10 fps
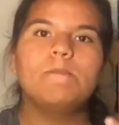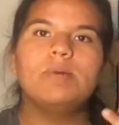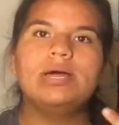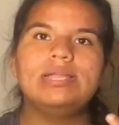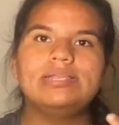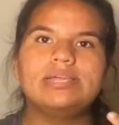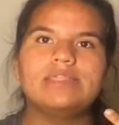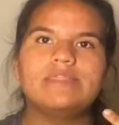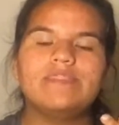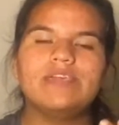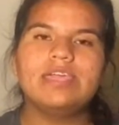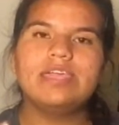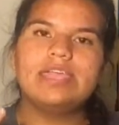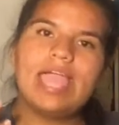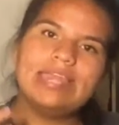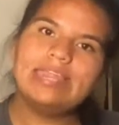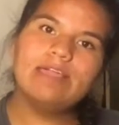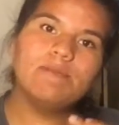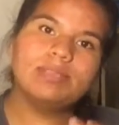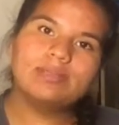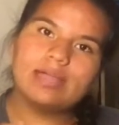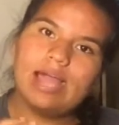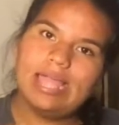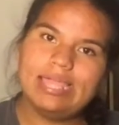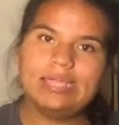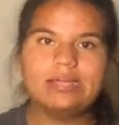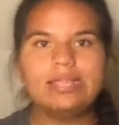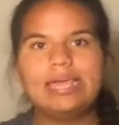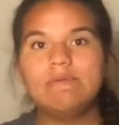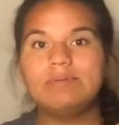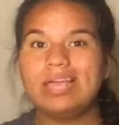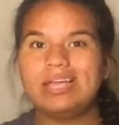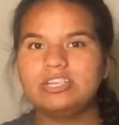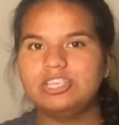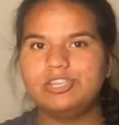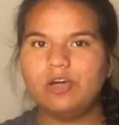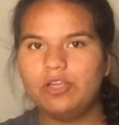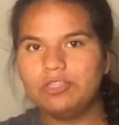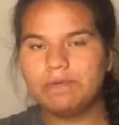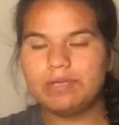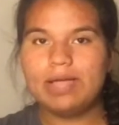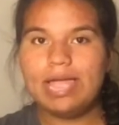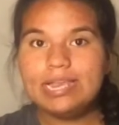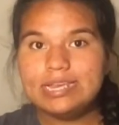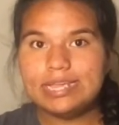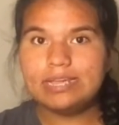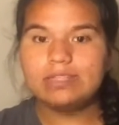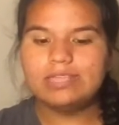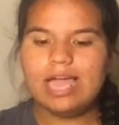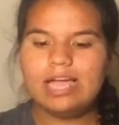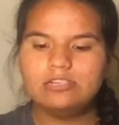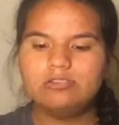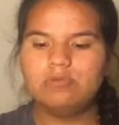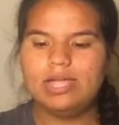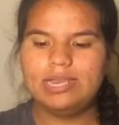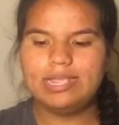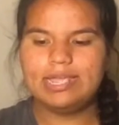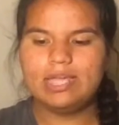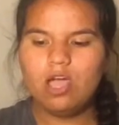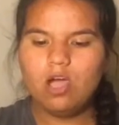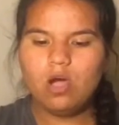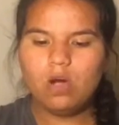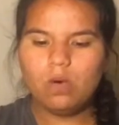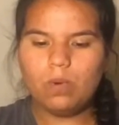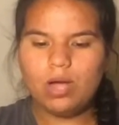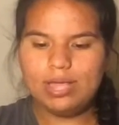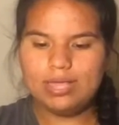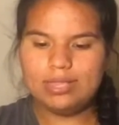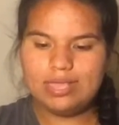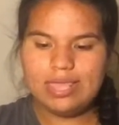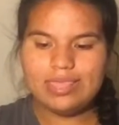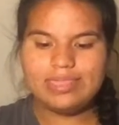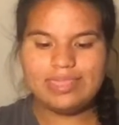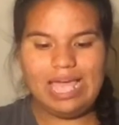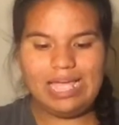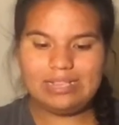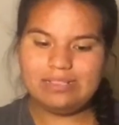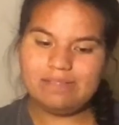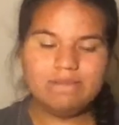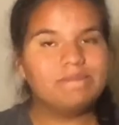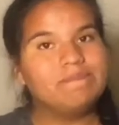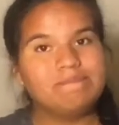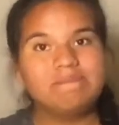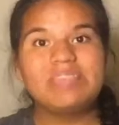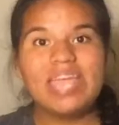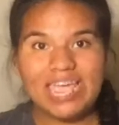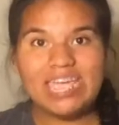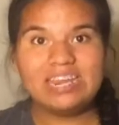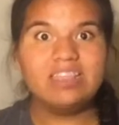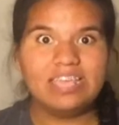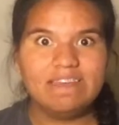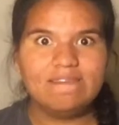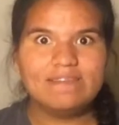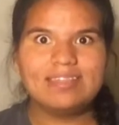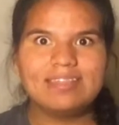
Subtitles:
But the ending with Sky and Clay was actually not the real ending. The actual ending was that Hannah lives.